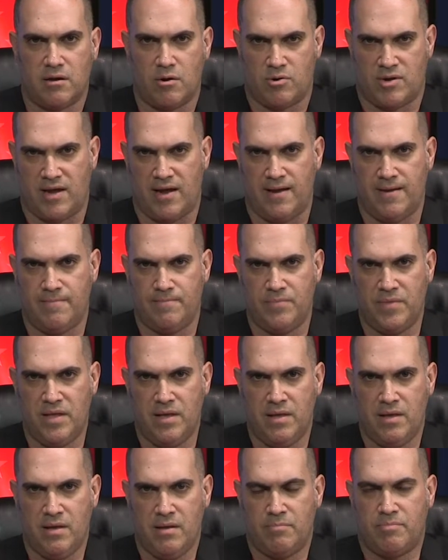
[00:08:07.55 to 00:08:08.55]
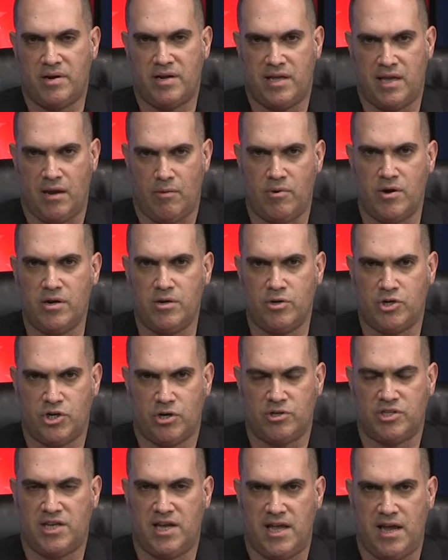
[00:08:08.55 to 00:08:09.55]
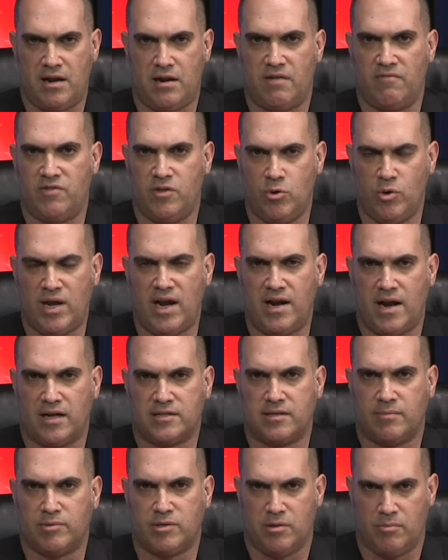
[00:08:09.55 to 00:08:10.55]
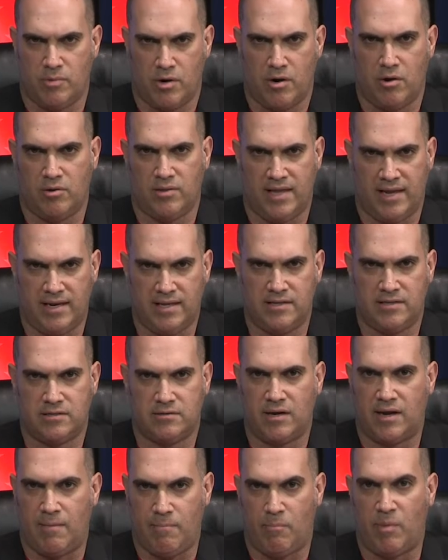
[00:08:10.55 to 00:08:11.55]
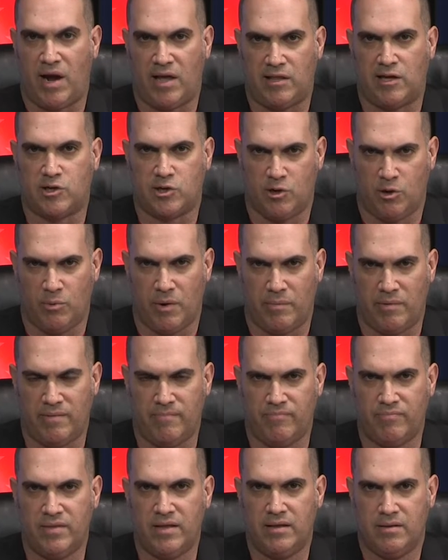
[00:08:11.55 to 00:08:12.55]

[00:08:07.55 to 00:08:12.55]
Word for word: Okay, but here in New Jersey, again, if you get knocked up tomorrow, ladies, again, biological women.